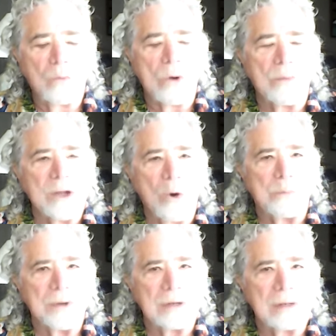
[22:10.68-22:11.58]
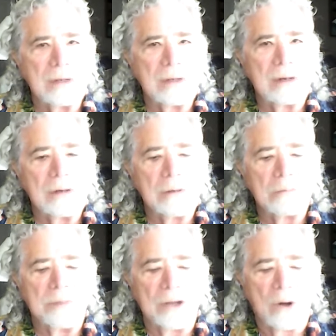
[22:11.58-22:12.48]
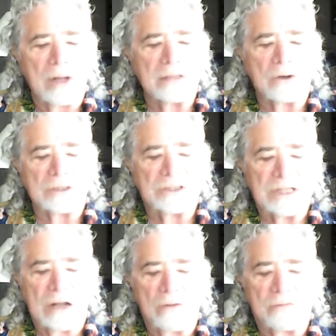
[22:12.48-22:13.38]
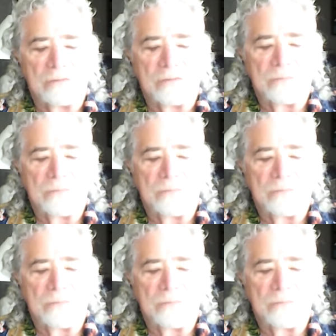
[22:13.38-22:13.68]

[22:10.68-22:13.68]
When we open beyond ourself,